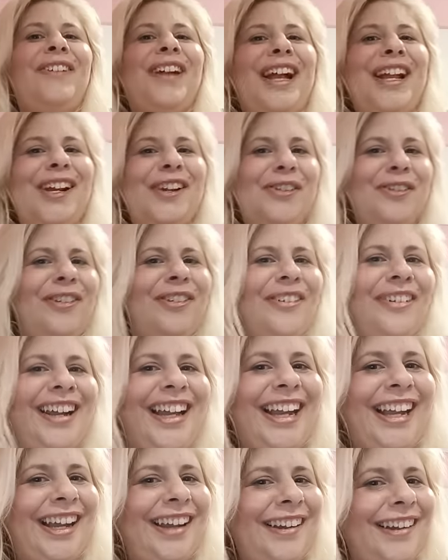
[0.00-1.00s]

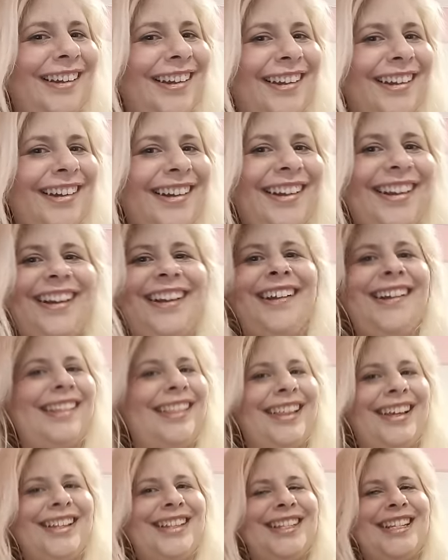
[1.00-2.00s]
Fenugreek.
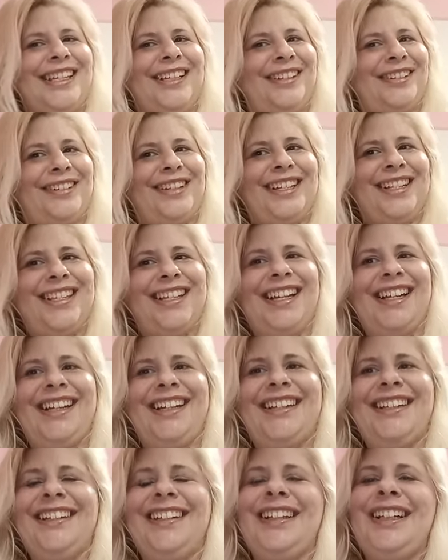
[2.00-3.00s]
That's interesting.
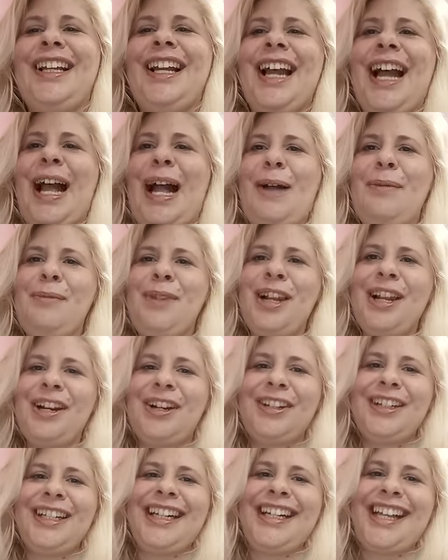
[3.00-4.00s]
I'm
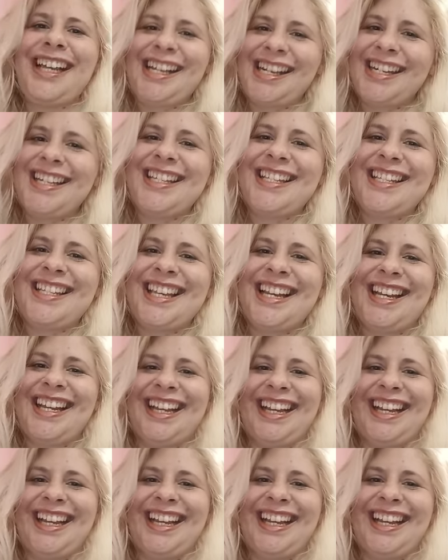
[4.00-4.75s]
learning English.